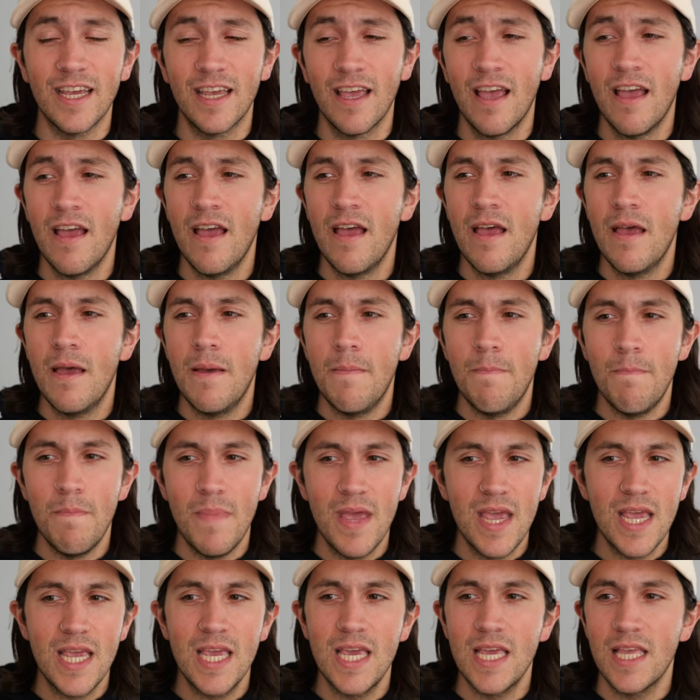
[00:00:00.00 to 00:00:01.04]
like
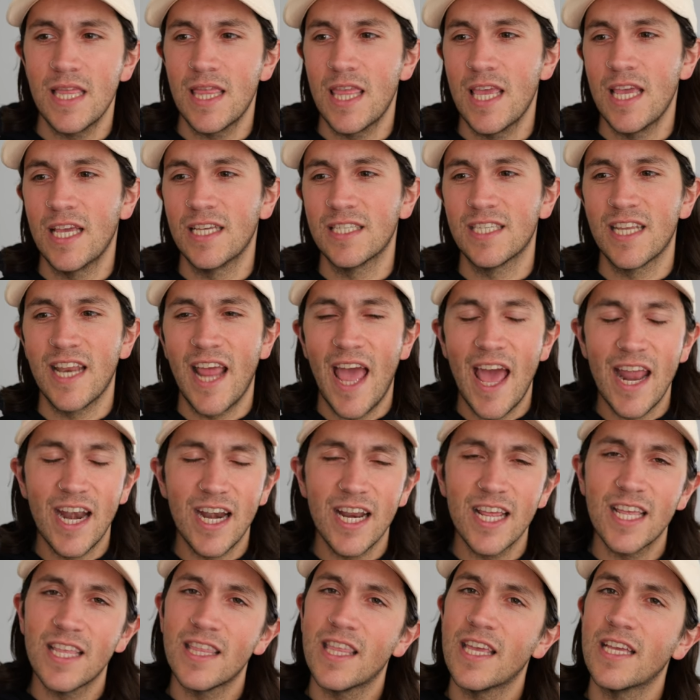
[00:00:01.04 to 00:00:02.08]
making things and
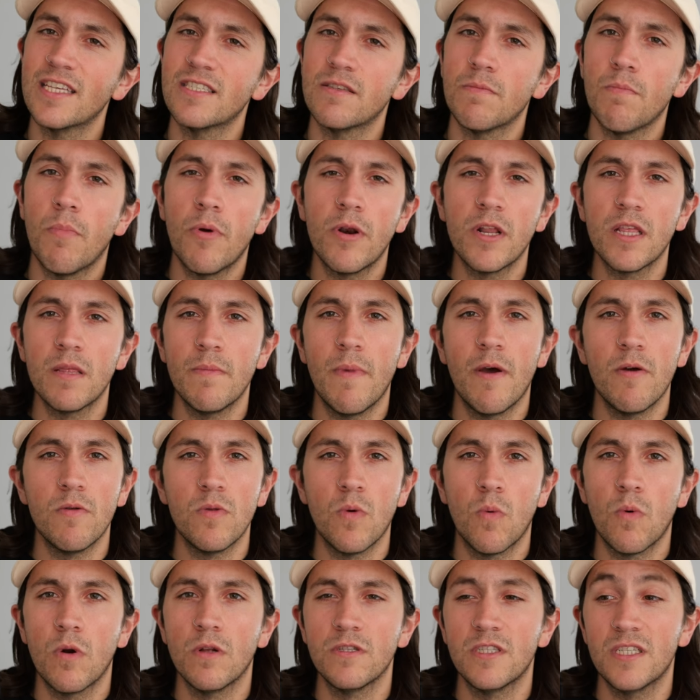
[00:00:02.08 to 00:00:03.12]
editing things and putting them out in
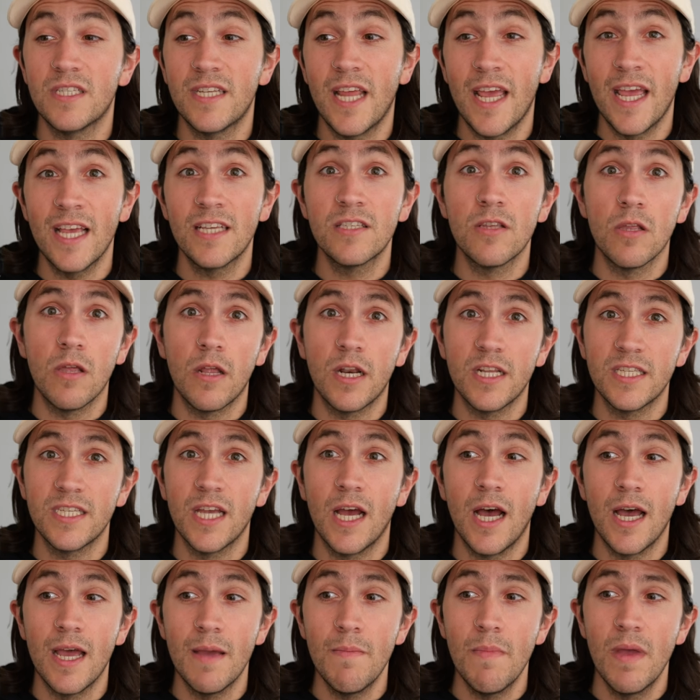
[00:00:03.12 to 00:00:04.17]
the world just takes a lot of
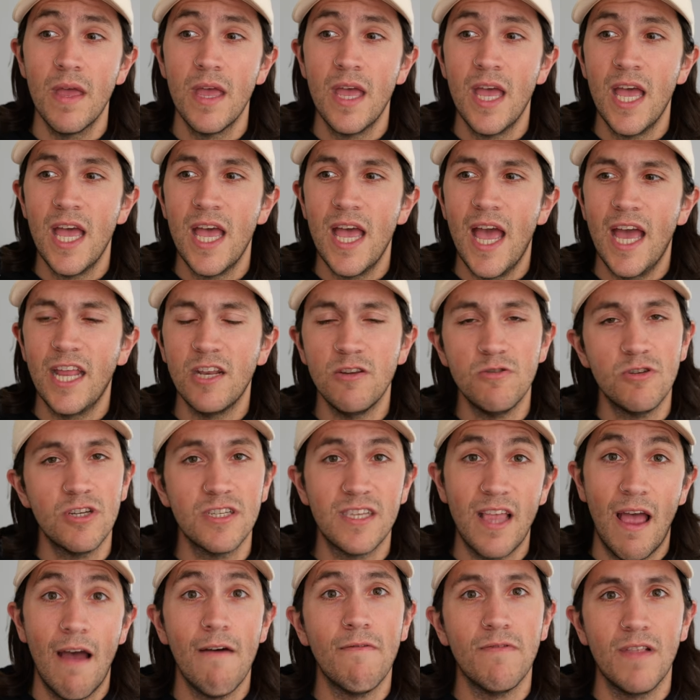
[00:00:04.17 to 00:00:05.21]
time and you
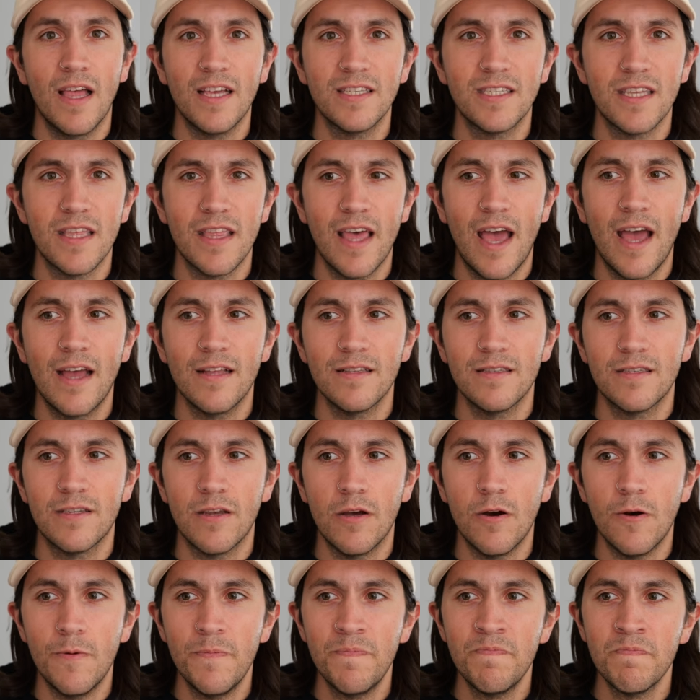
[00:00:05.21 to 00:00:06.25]
just have less of that.
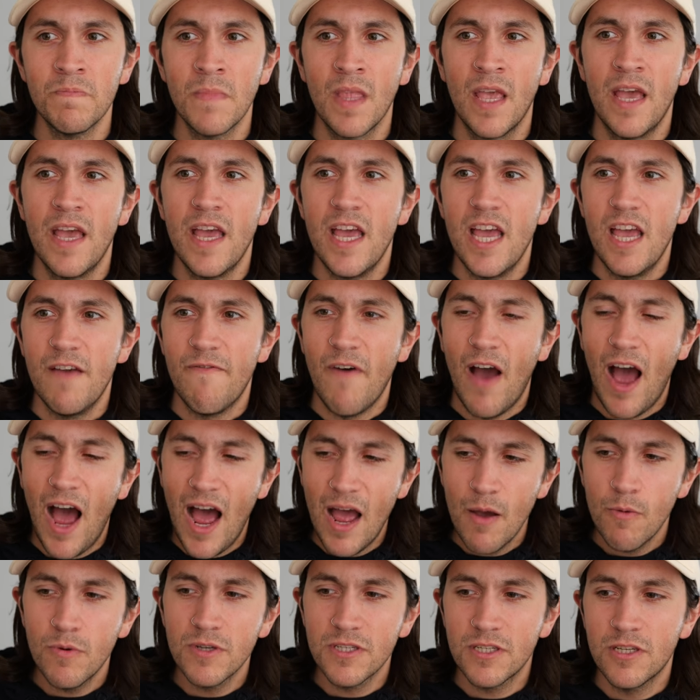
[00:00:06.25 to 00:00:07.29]
So if
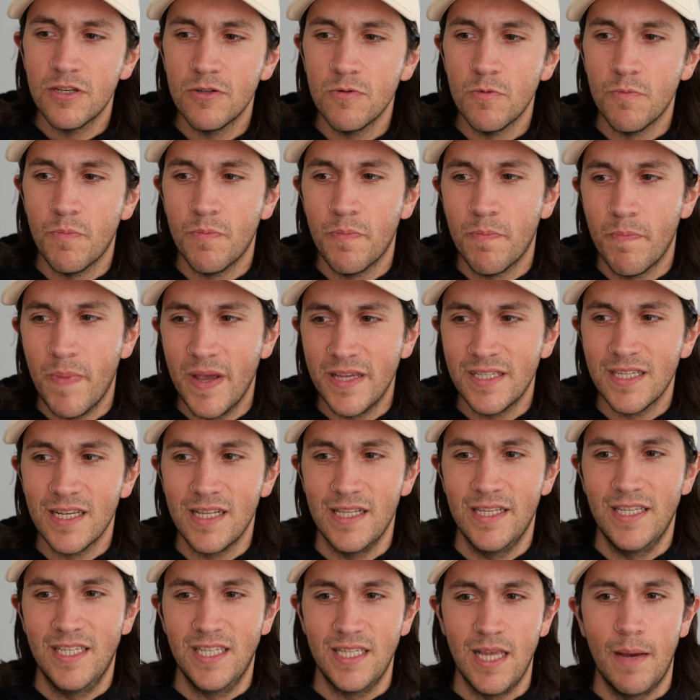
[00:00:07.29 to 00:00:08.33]
I was to
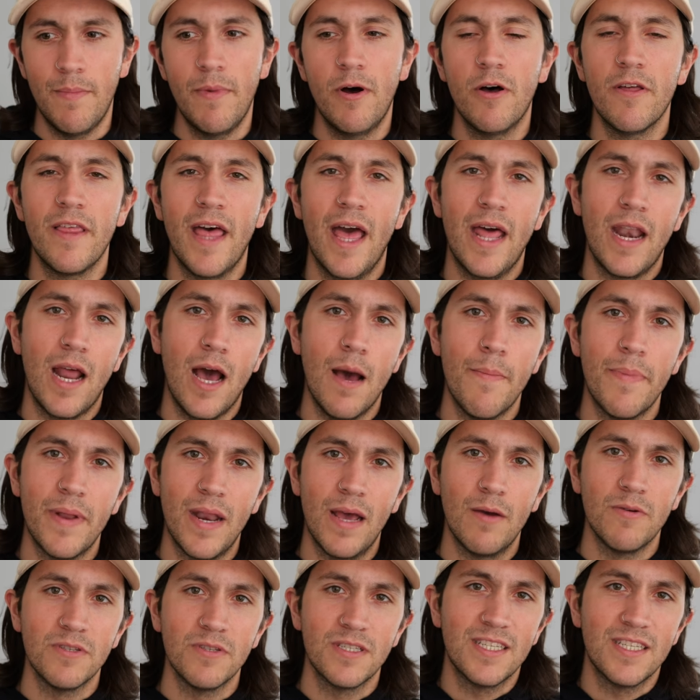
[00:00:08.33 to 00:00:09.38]
basically sum all that up
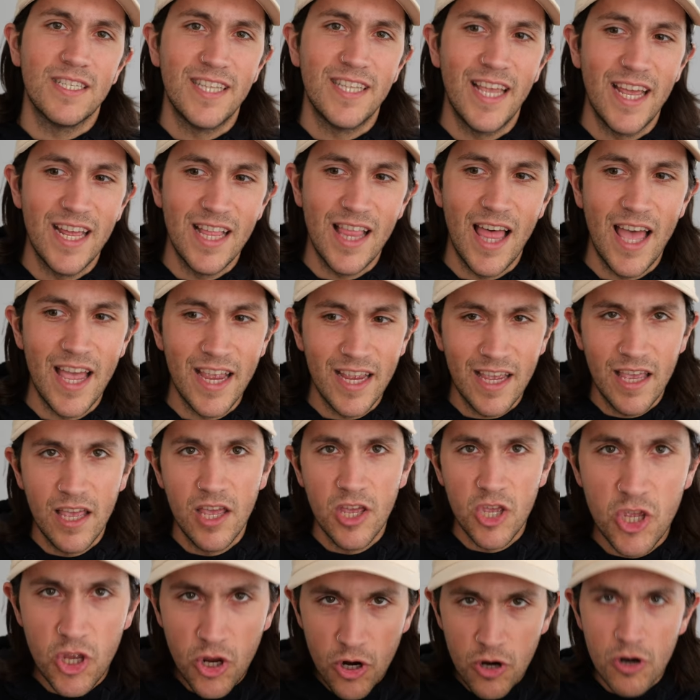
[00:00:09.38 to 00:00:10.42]
and I was to say like,
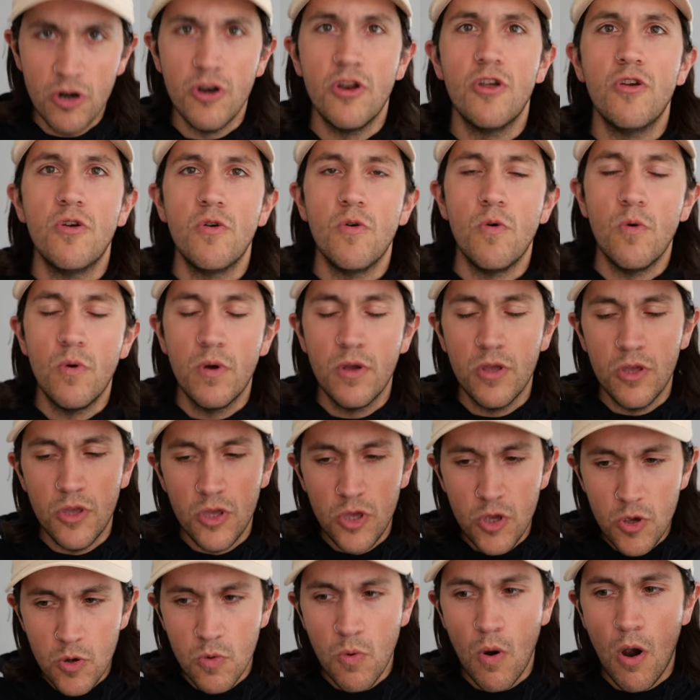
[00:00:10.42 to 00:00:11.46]
you're new,
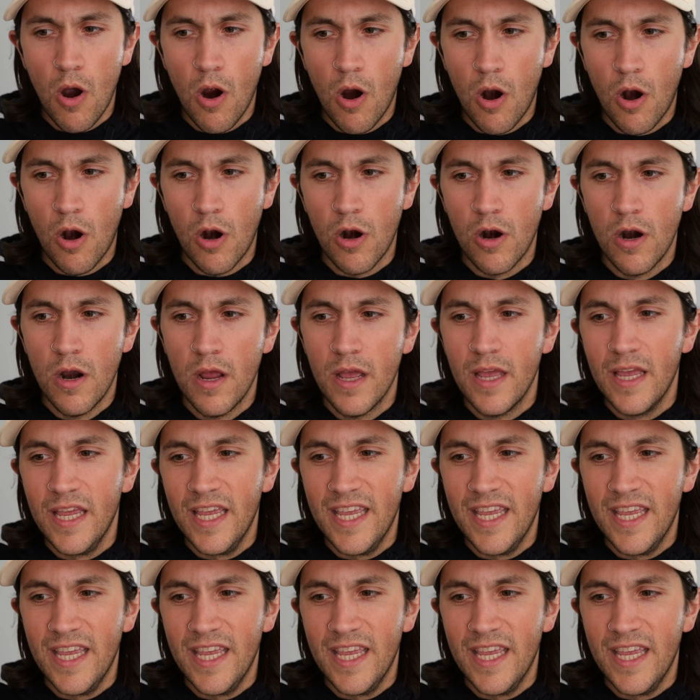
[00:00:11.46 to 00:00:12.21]
you are